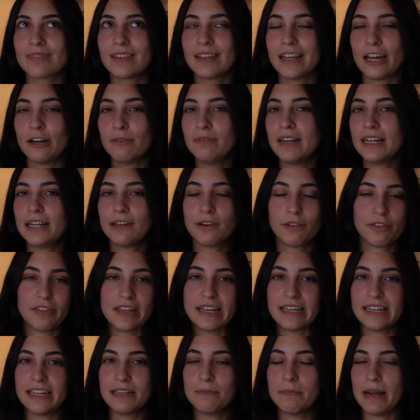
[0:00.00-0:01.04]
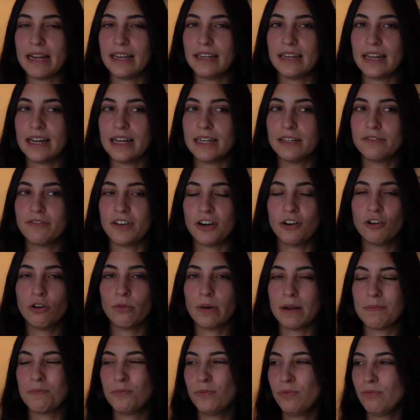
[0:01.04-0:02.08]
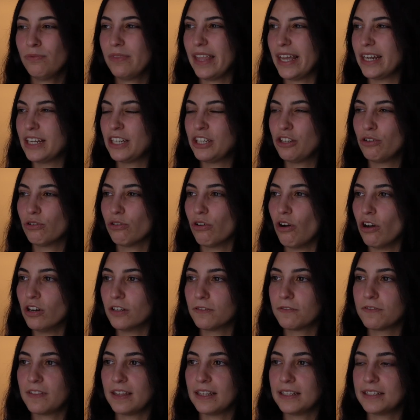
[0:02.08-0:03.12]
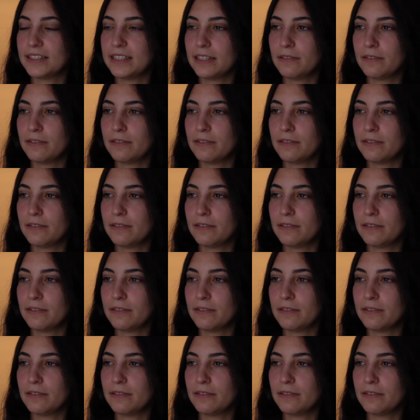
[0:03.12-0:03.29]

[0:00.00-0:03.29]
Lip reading: kind of like rethinking my life. I don't know why I'm telling you all of this.